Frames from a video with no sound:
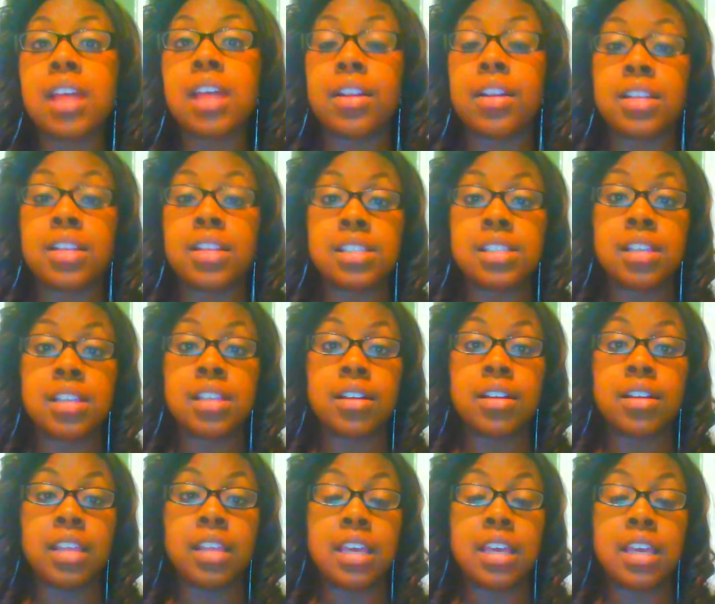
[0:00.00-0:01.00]
that are
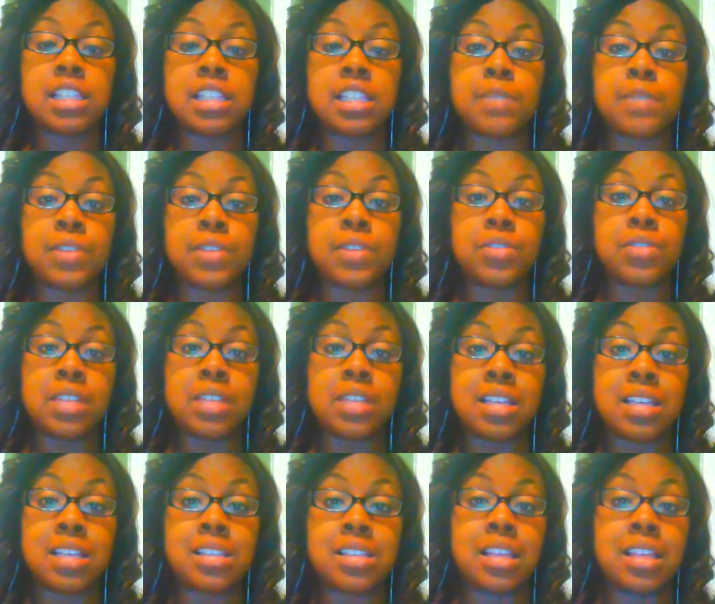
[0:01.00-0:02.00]
necessarily in special
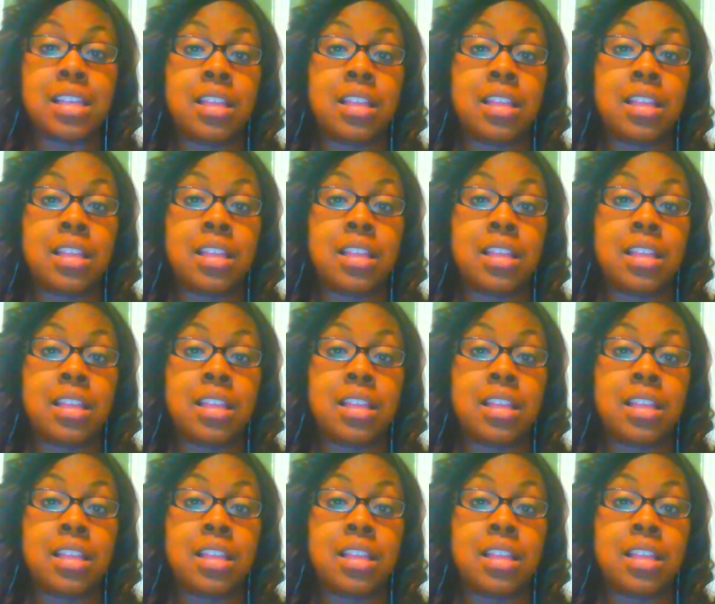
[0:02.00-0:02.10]
needs